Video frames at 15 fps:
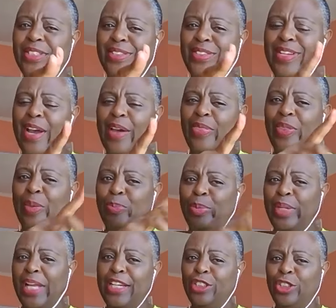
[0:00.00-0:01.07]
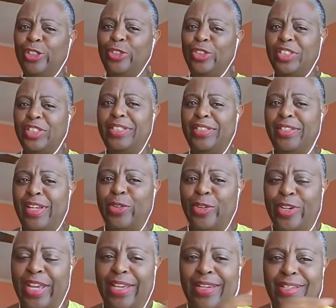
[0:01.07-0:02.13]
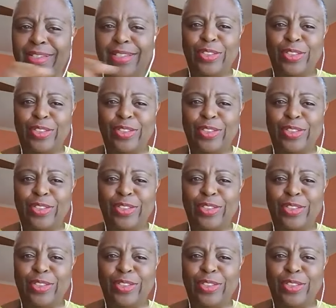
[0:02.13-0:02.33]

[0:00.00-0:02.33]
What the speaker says: it's not the Black church that's segregated,